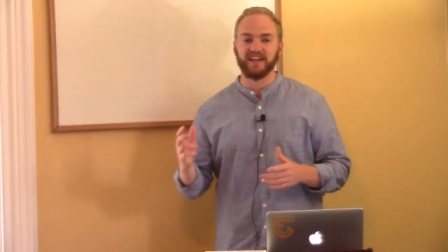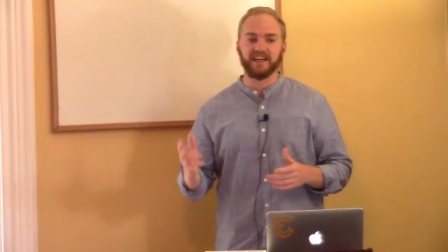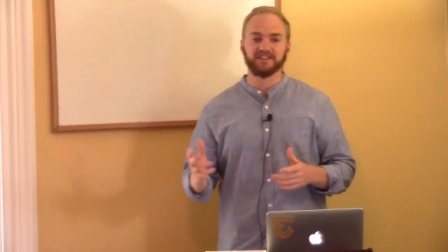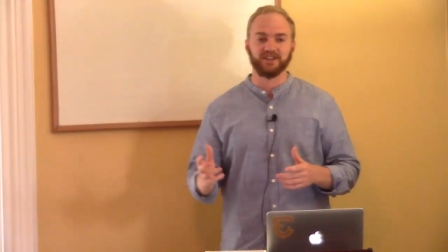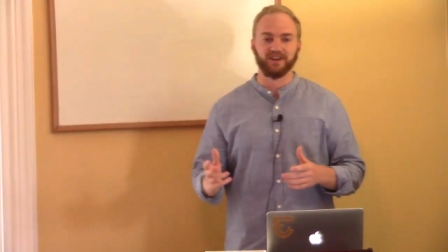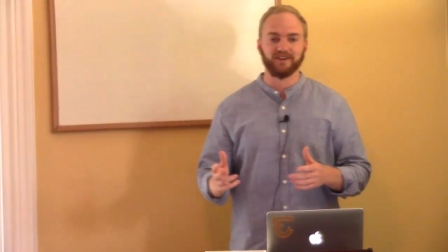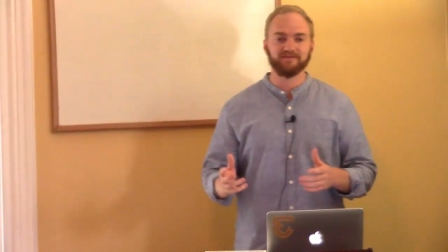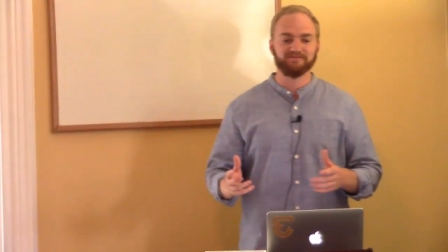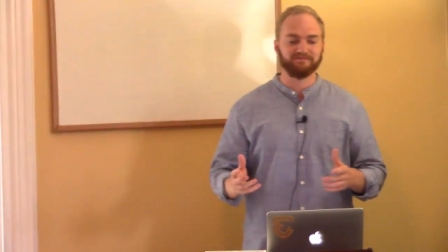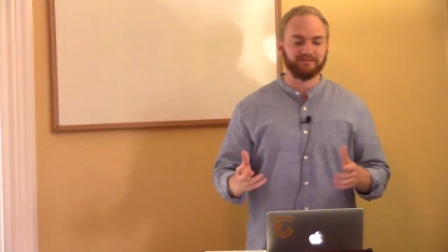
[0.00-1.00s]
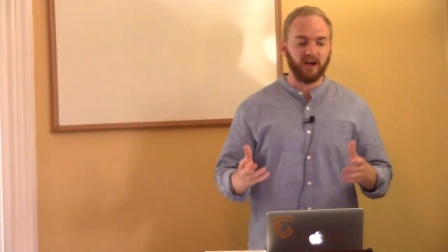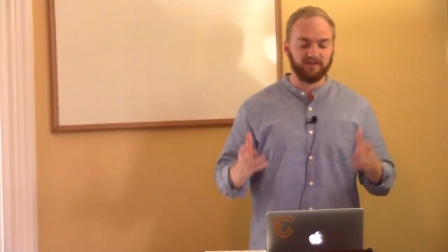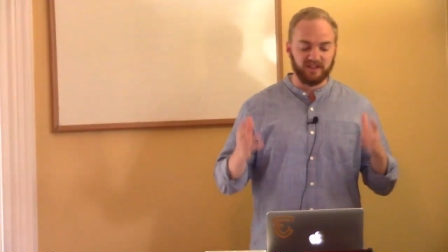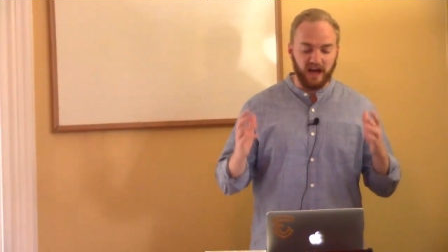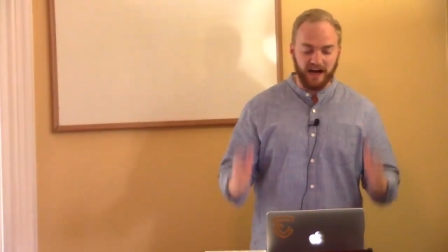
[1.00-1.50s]
danger
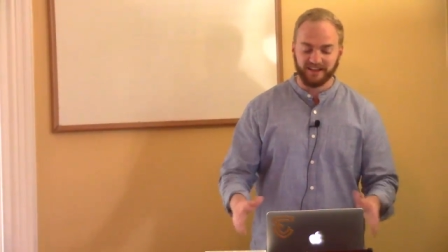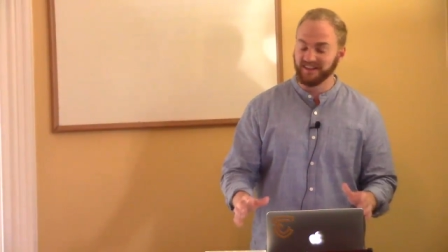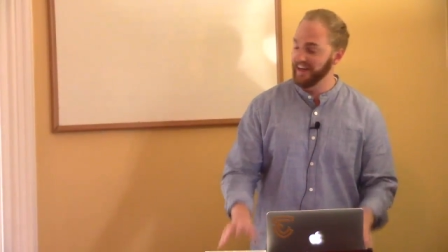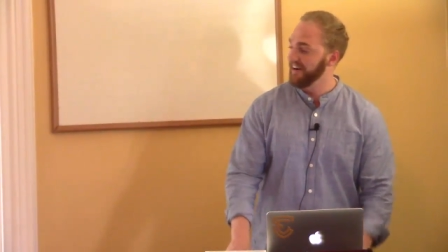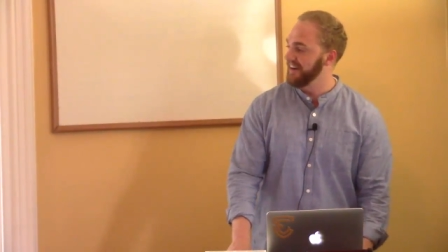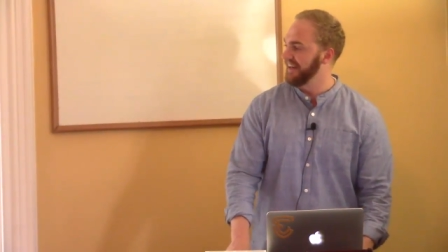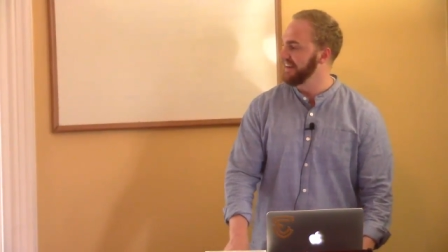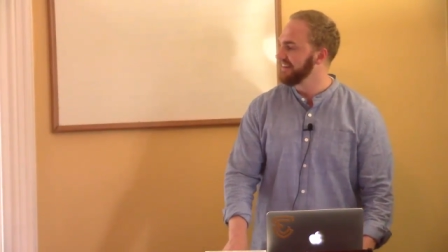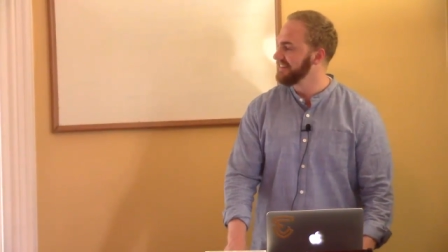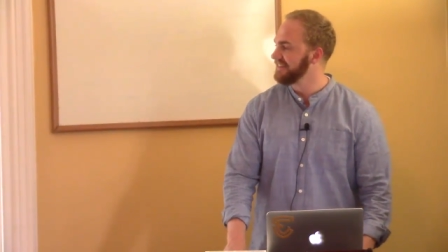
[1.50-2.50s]
of not caring